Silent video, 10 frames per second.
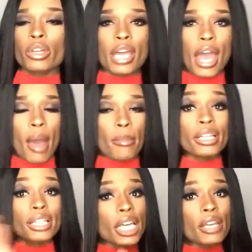with, I
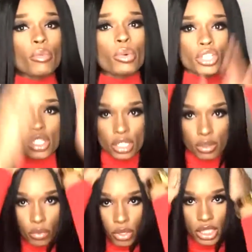believe, which is
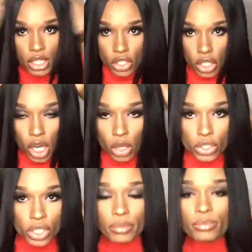a 14-inch
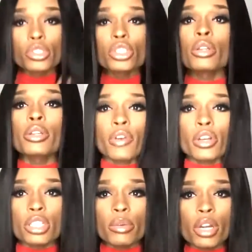closure. So the
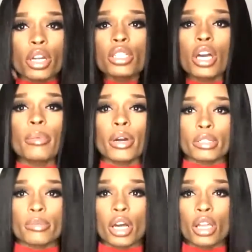first thing we're going to talk
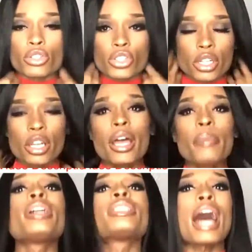about is my closure,
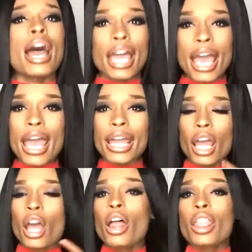because I
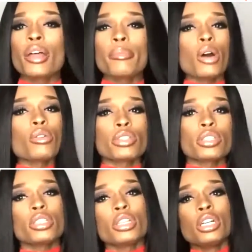had the
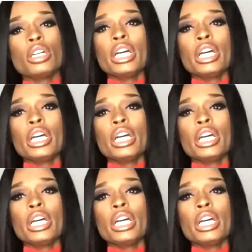most